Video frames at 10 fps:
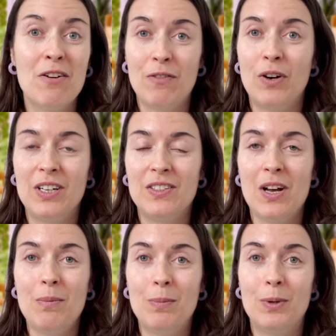For
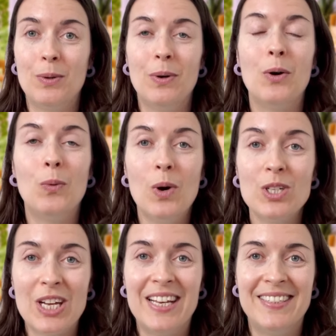example,
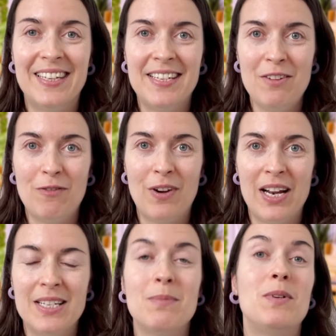what is the
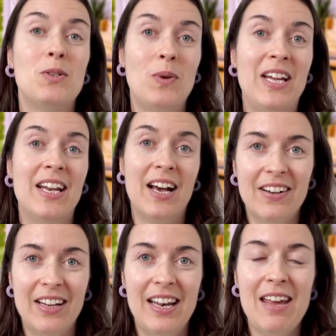difference between
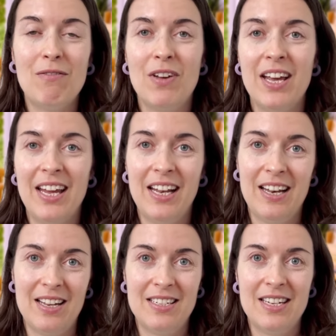I live in
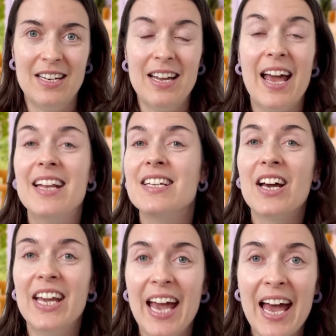London and
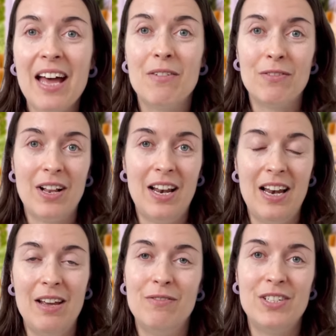I have
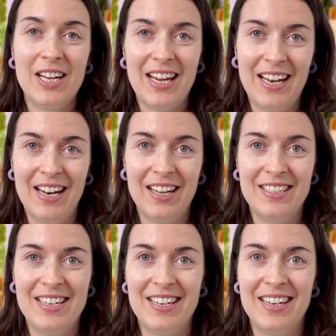lived in
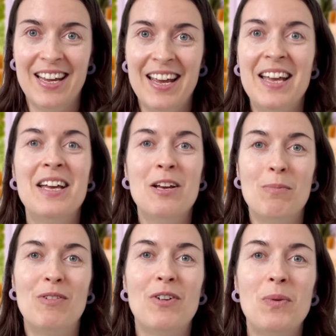London?
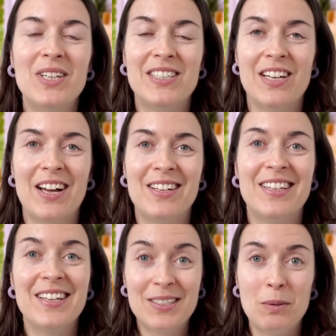Before we start,
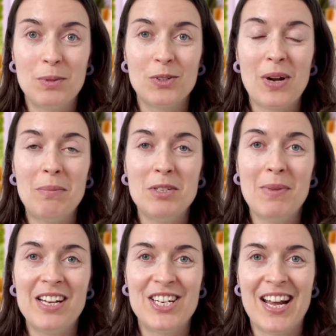subscribe to
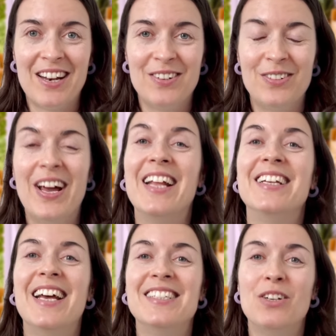my channel and
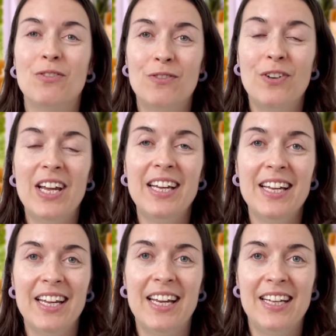get your free
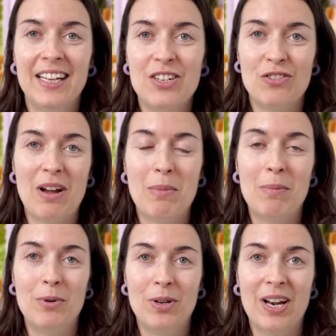English grammar
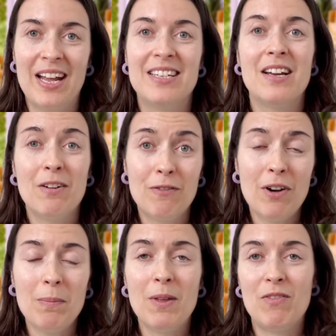booklet
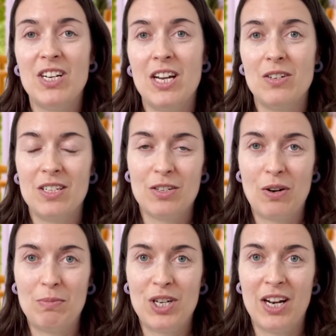from the video
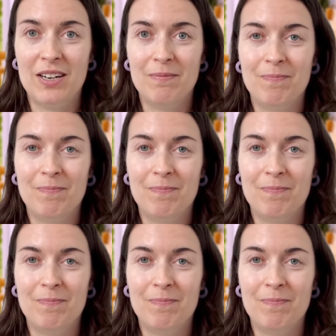description.